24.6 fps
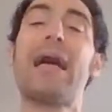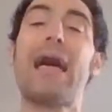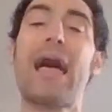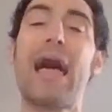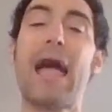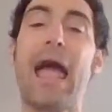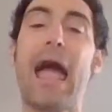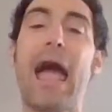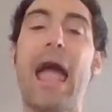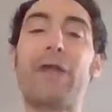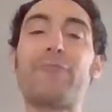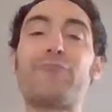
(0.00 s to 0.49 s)

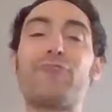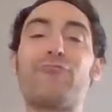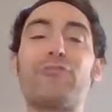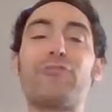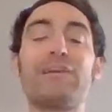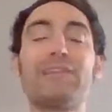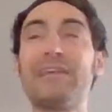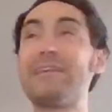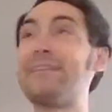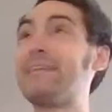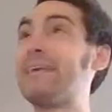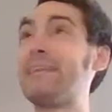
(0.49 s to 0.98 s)
I
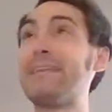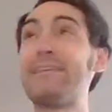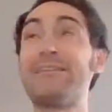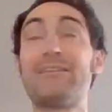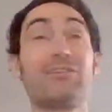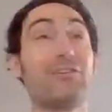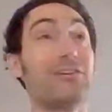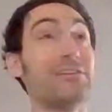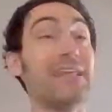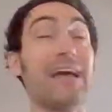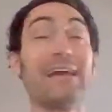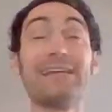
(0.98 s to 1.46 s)
really needed a
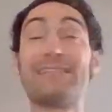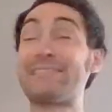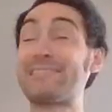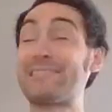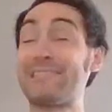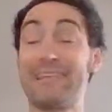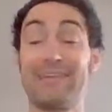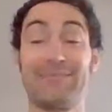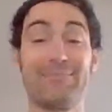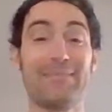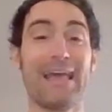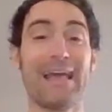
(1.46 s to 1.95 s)
good night's
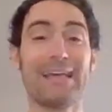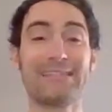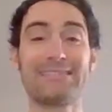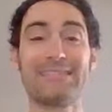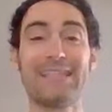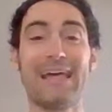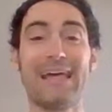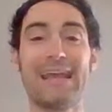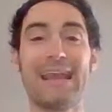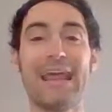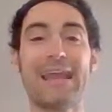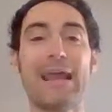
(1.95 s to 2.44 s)
sleep
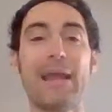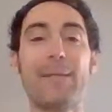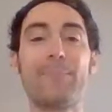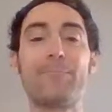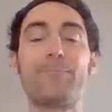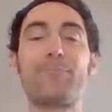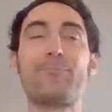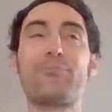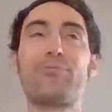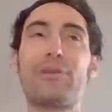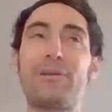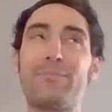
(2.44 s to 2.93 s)
last night, and I
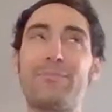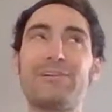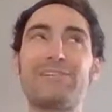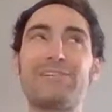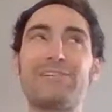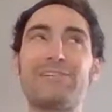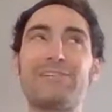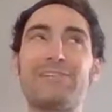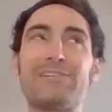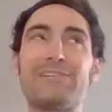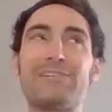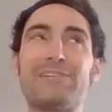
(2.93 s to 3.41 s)
pretty
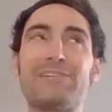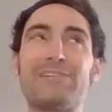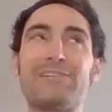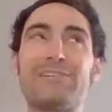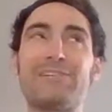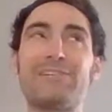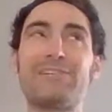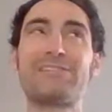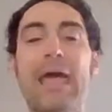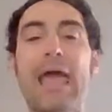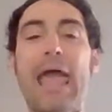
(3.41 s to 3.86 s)
much got one.